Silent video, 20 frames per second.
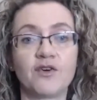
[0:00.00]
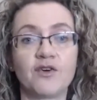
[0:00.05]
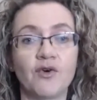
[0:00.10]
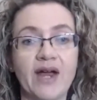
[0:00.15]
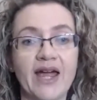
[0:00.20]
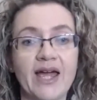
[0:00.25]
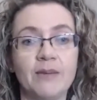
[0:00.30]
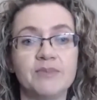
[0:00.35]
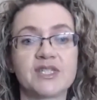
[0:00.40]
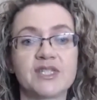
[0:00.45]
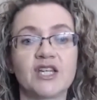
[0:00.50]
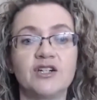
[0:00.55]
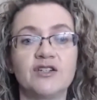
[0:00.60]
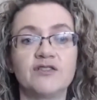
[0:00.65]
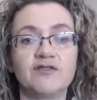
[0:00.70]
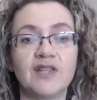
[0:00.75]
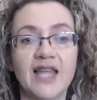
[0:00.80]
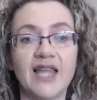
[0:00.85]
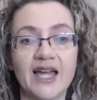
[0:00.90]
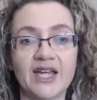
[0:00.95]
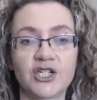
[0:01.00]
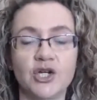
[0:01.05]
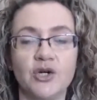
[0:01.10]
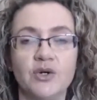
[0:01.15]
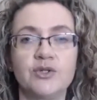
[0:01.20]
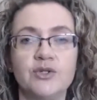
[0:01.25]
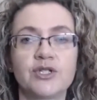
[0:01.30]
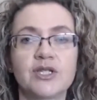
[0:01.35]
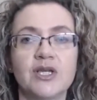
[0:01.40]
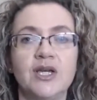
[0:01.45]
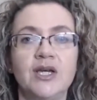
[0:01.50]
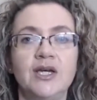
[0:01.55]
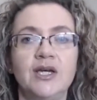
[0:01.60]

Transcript: grams of lactose.